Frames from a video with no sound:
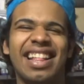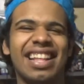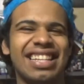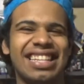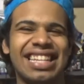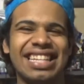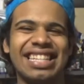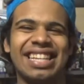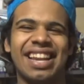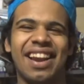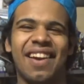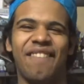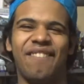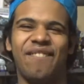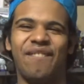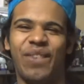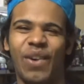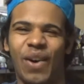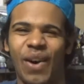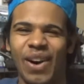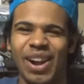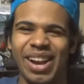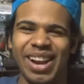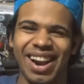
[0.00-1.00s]
this isn't a
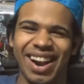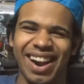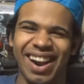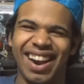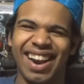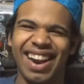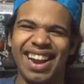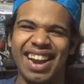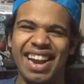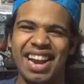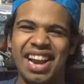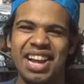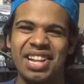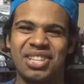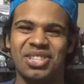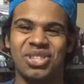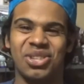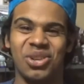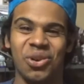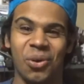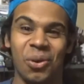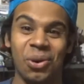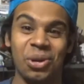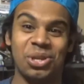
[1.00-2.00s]
foyer.
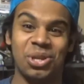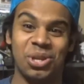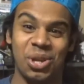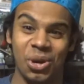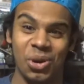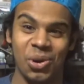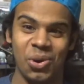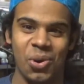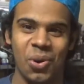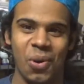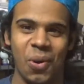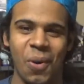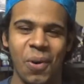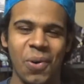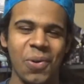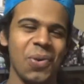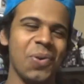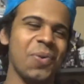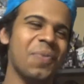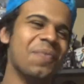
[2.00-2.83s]
It's your tomb.